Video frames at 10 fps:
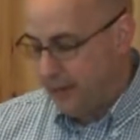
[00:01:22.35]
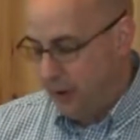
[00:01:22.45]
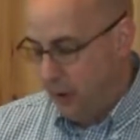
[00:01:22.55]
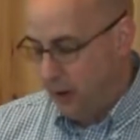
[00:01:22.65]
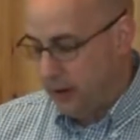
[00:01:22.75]
an
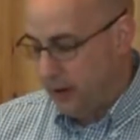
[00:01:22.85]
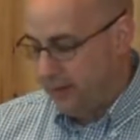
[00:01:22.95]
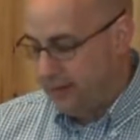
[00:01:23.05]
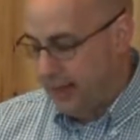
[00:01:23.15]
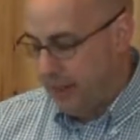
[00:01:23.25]
ark of
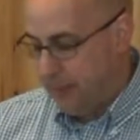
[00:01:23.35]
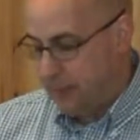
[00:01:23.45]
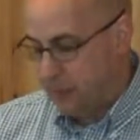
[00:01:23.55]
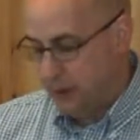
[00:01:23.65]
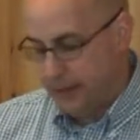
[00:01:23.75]

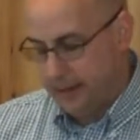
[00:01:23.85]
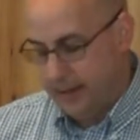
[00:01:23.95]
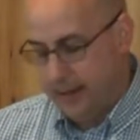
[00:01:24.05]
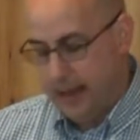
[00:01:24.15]
cypress wood.